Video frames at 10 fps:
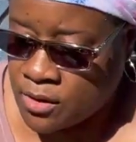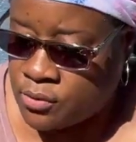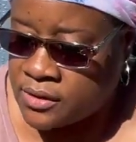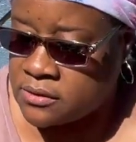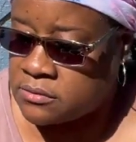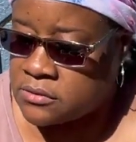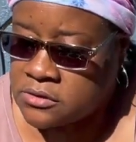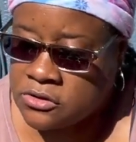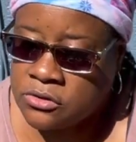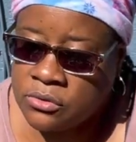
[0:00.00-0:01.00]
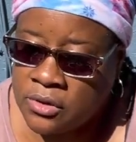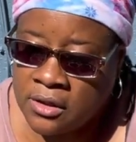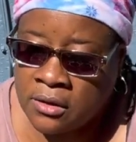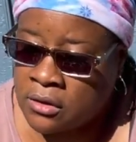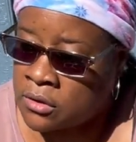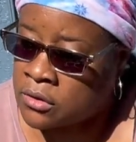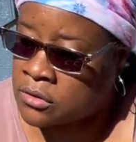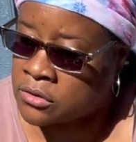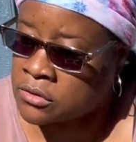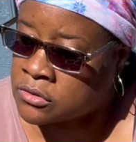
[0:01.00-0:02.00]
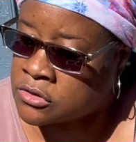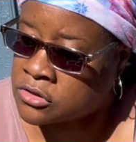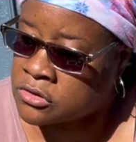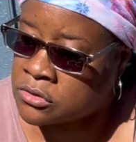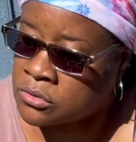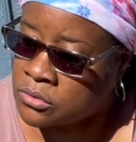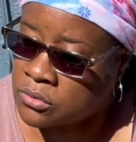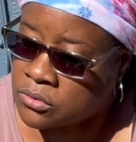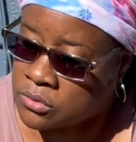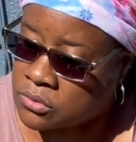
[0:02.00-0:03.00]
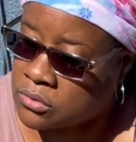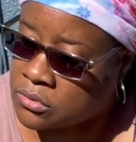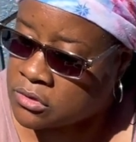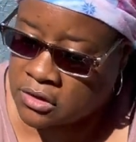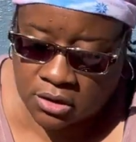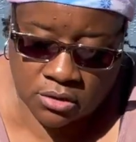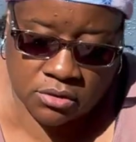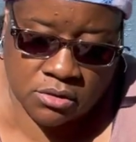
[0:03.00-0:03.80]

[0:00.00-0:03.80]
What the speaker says: Wait, 2 here, 2 there.